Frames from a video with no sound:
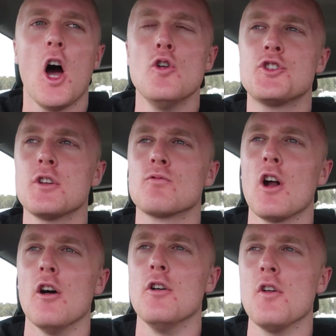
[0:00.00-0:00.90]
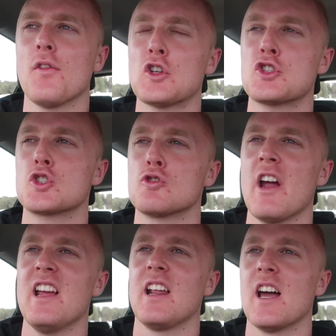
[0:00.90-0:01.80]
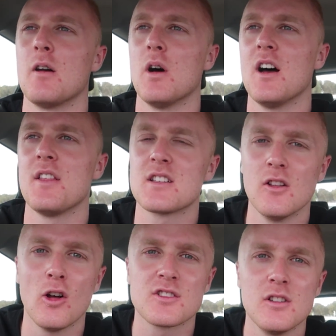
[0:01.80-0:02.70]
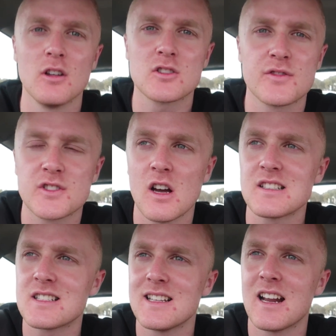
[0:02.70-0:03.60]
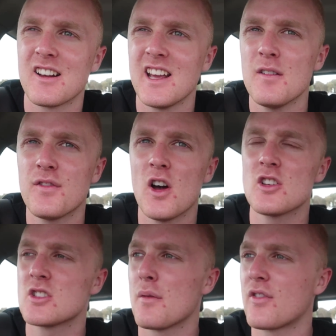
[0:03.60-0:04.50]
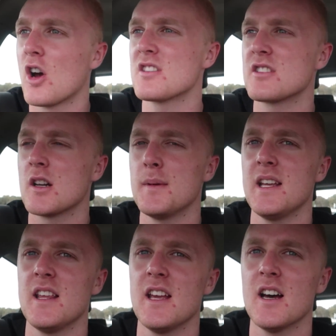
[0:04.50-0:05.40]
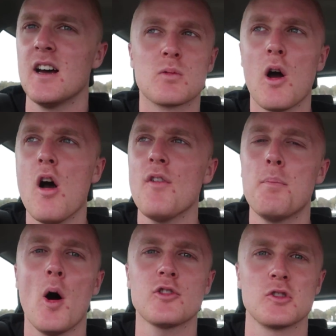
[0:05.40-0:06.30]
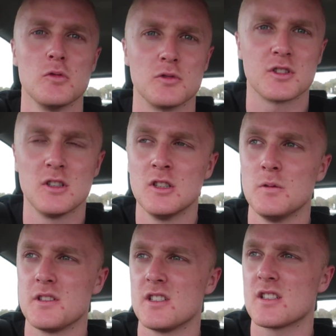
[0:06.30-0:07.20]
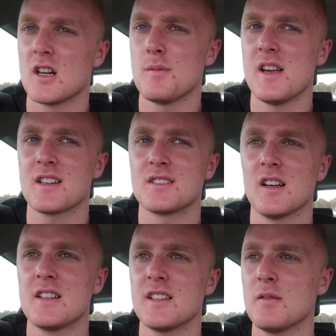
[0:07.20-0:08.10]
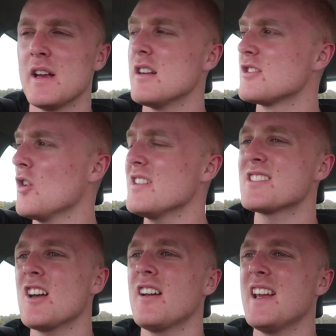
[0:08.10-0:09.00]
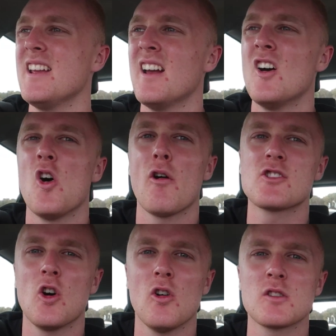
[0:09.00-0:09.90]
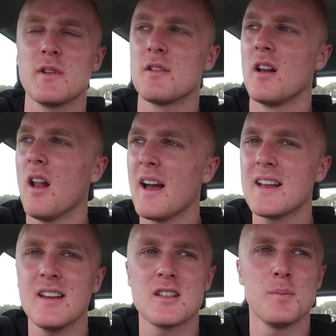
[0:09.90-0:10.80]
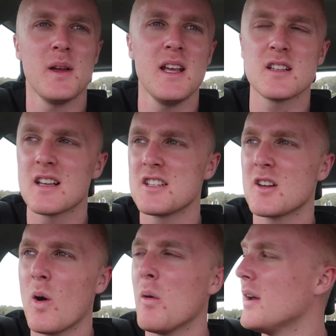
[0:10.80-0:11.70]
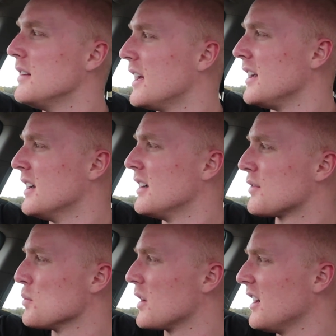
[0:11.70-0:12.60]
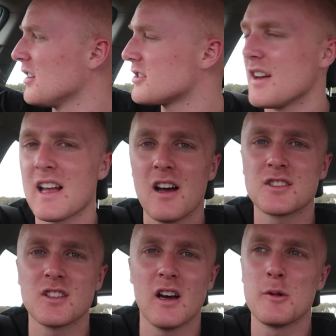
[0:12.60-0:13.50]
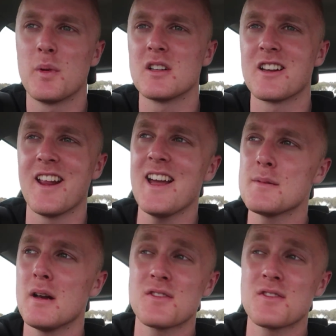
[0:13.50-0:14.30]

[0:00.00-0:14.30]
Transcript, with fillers: ocean road of Australia. Uh, there's lots and lots of sights to see down here. First up for us is gonna be the uh, 12 Apostles which is gonna be exciting. It's not as sunny or as hot as we would like it to be. It's actually quite windy from what it looks like outside. But today a